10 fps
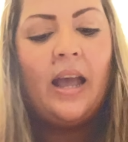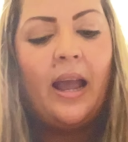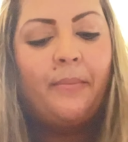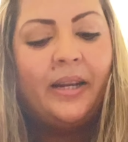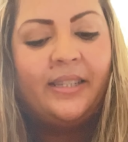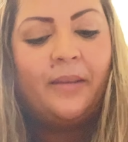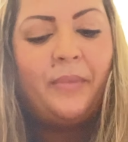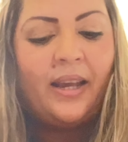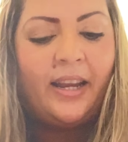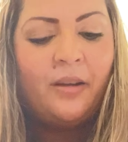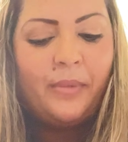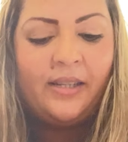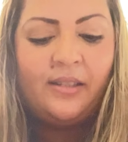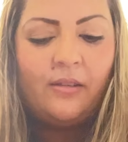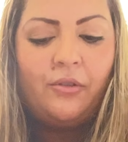I'm going to dip that in my
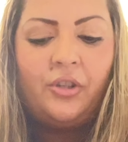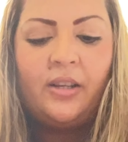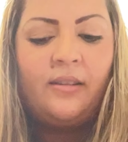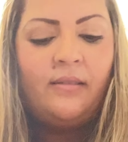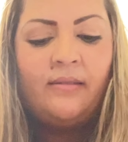solution,